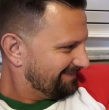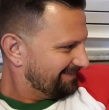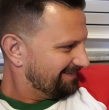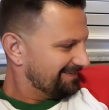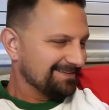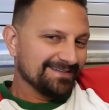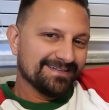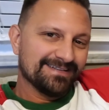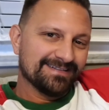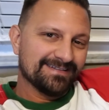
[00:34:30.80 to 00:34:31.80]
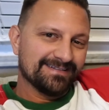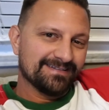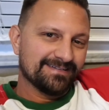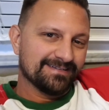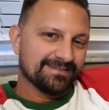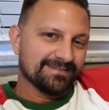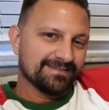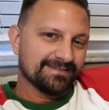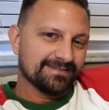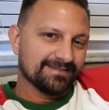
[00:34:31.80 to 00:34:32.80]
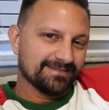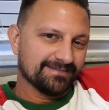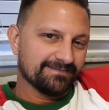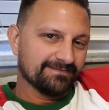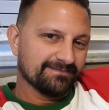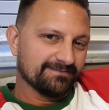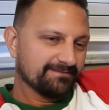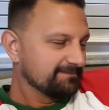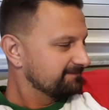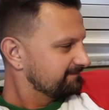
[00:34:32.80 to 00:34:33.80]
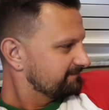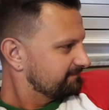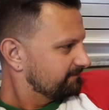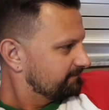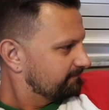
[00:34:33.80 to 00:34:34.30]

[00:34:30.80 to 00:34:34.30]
The person shown says nothing.